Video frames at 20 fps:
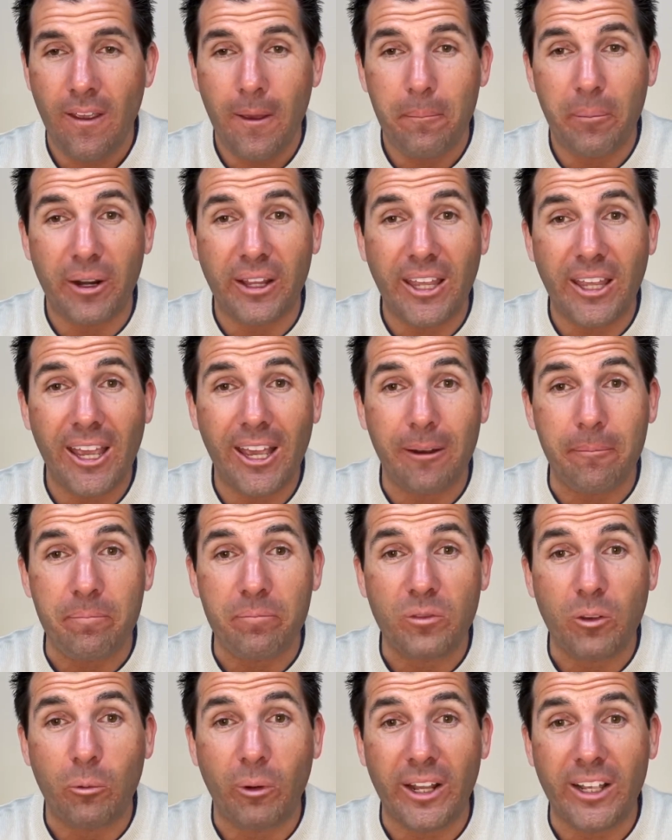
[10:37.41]
But again,
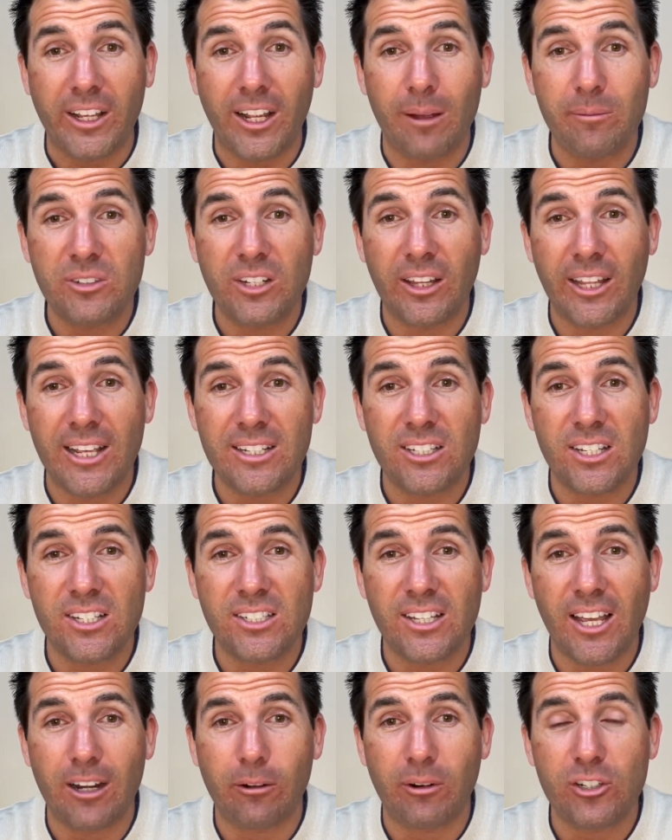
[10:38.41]
when it comes to the
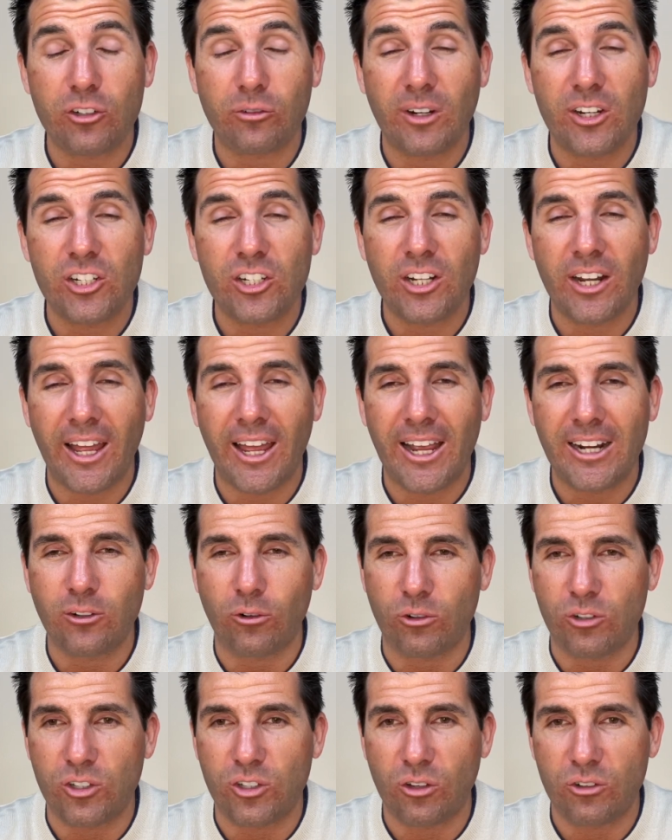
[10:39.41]
SSI Restoration Act
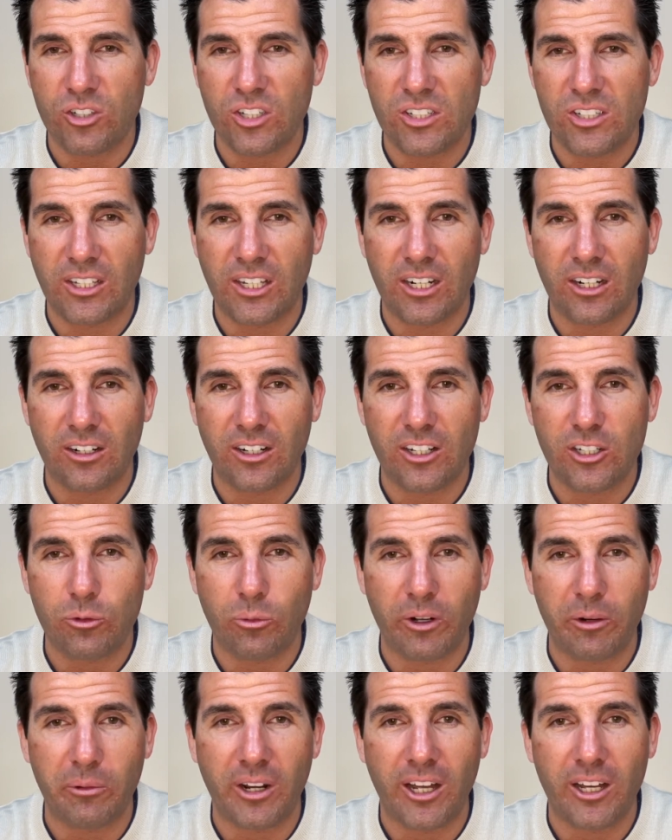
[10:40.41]
or Social Security
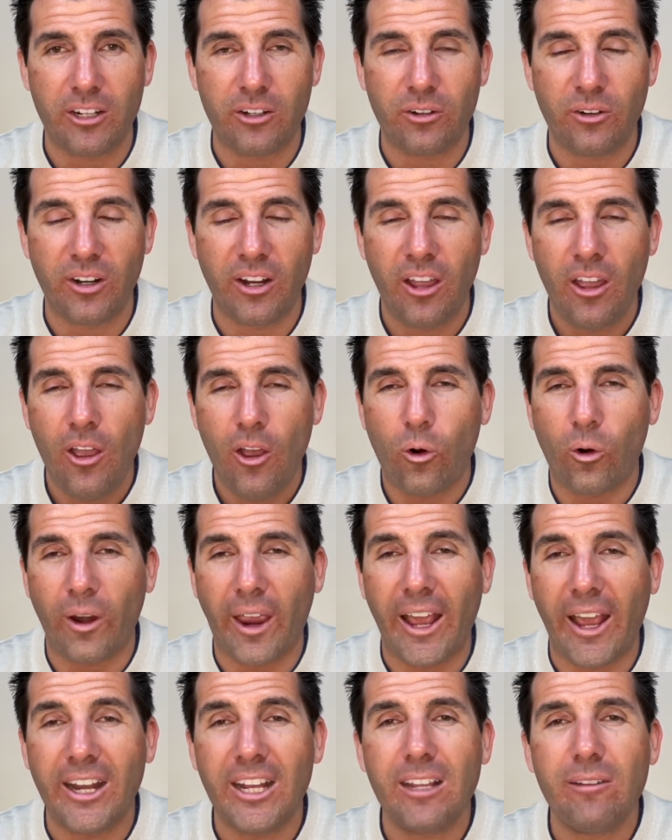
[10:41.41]
2100 or
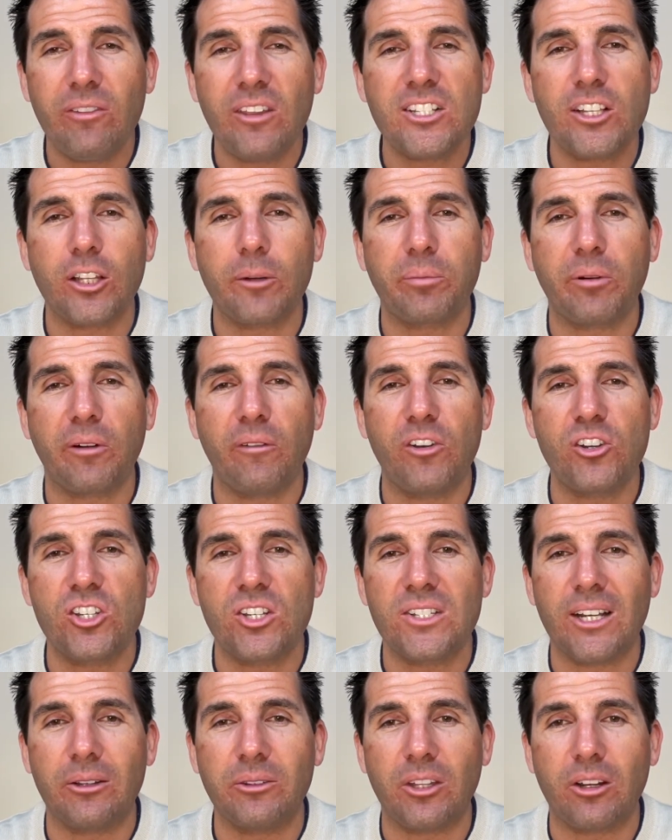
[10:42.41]
any of these other
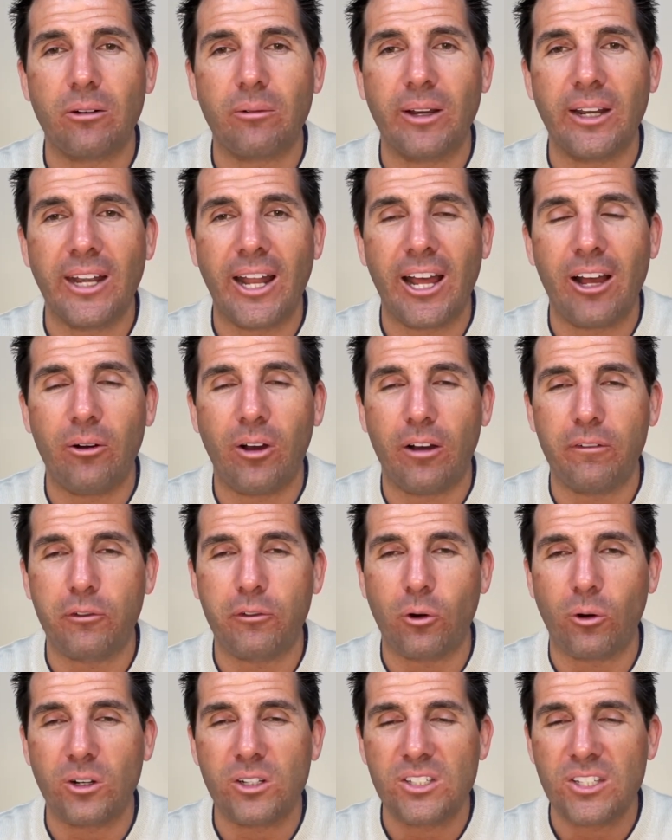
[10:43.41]
provisions out there right now, of
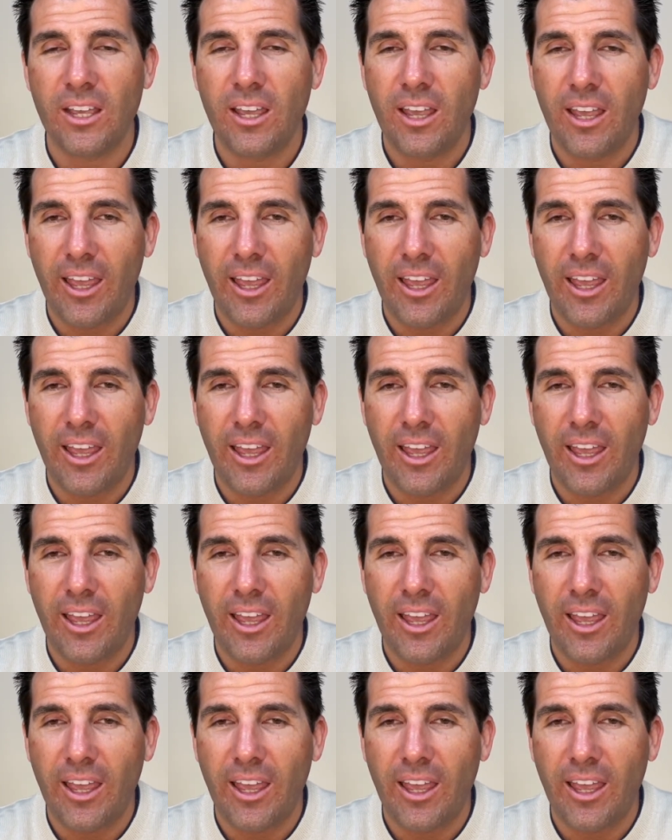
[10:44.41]
course,